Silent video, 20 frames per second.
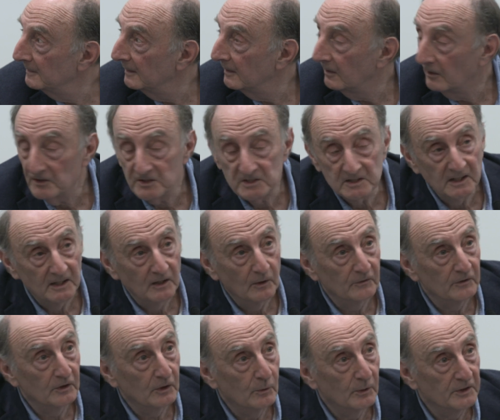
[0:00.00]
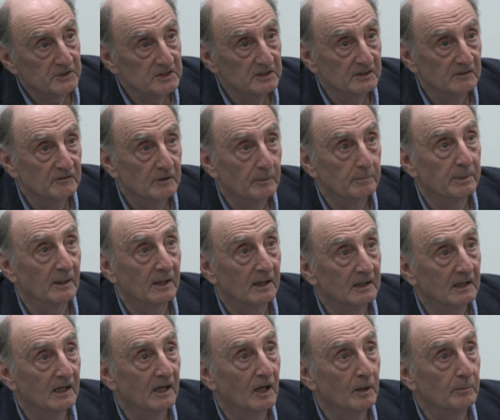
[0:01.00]
Lastly, on the question of the
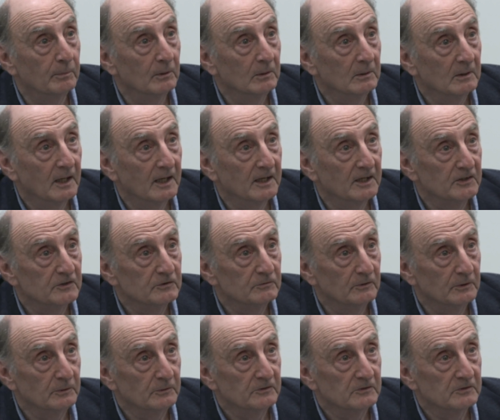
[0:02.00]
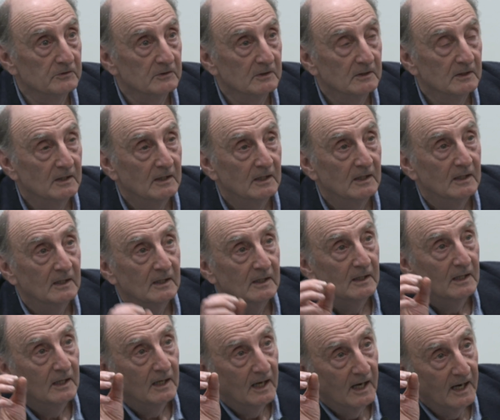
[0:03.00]
blood libel and its roots.
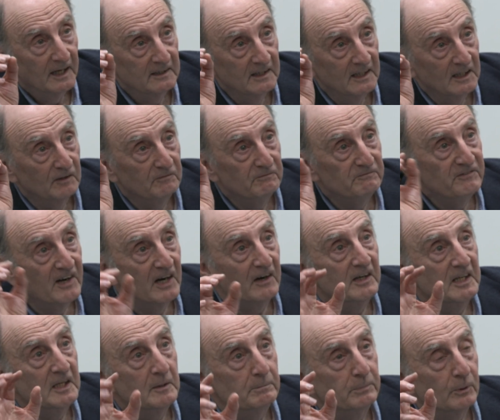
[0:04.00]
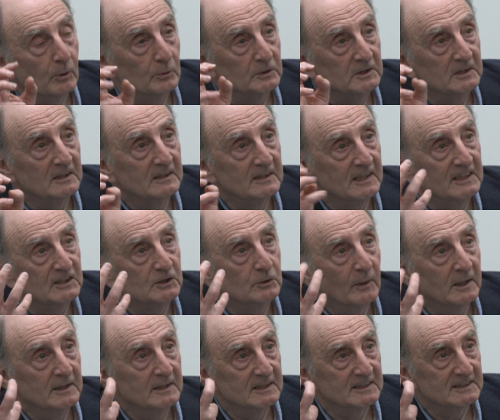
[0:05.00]
I think a very important thing to
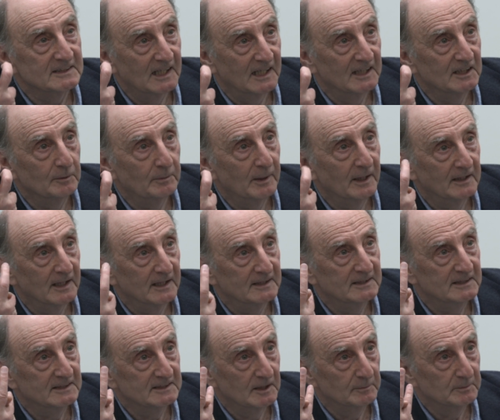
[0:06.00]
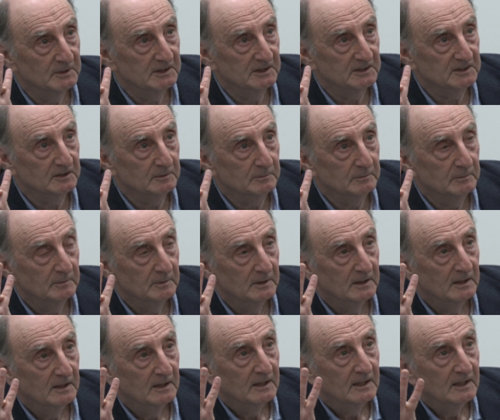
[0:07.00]
understand about anti-Semitism
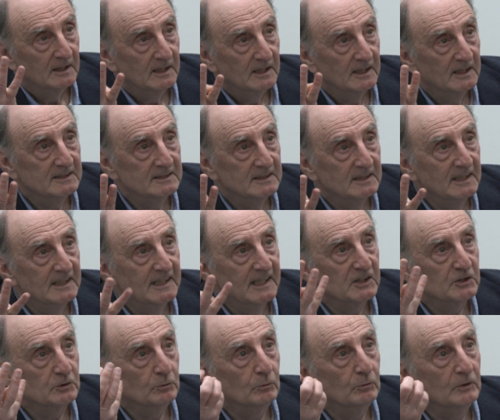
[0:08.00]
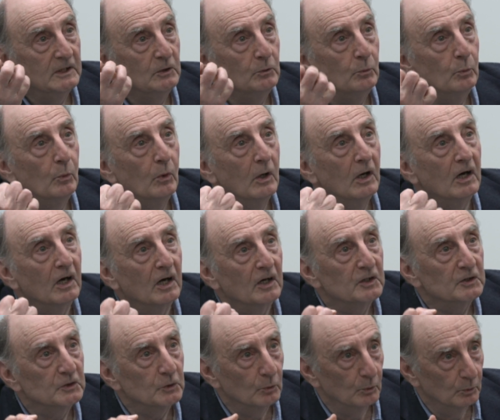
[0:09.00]
is that it gets
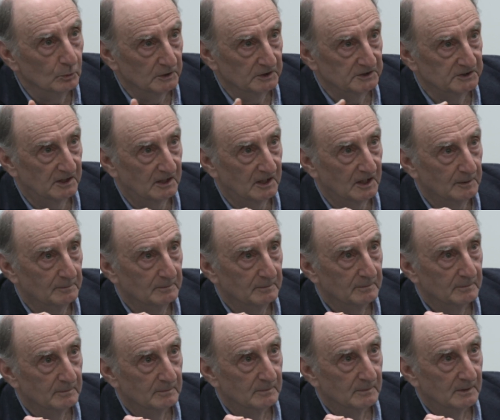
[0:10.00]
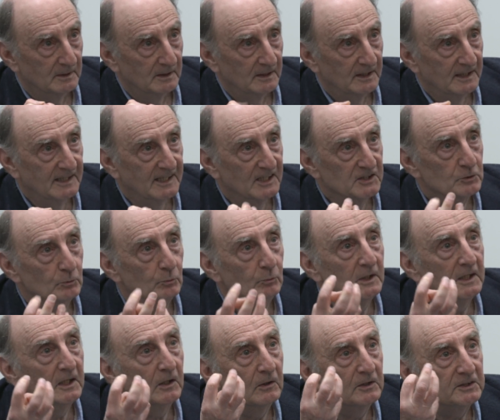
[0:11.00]
reworked all the time. It gets
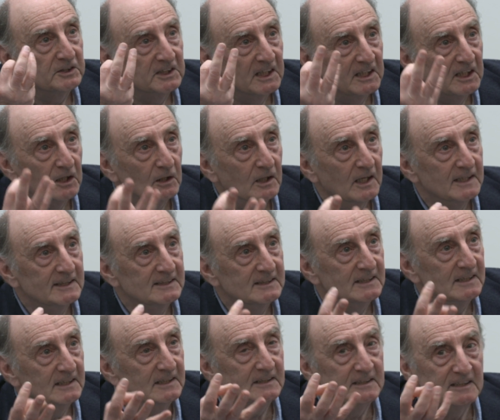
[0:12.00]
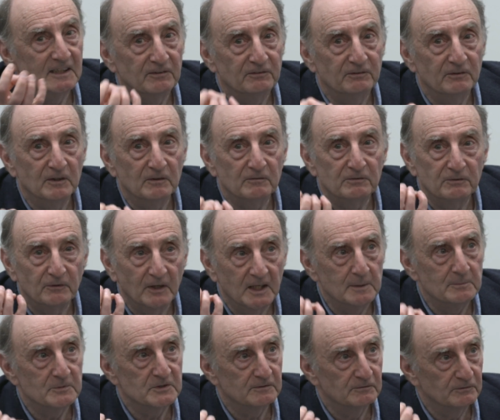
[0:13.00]
re-articulated in different
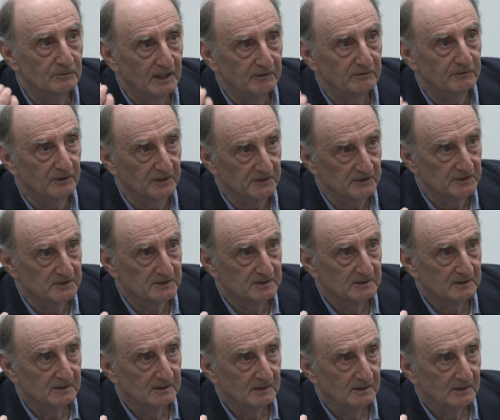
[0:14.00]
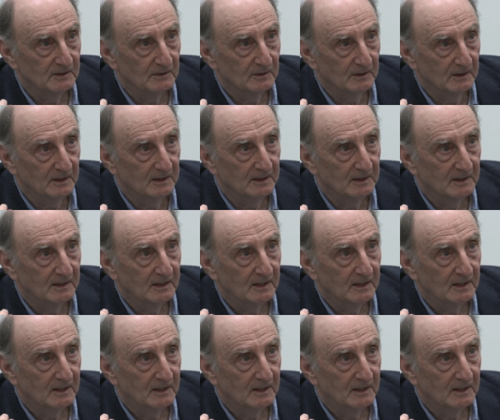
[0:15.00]
frames of reference. Right?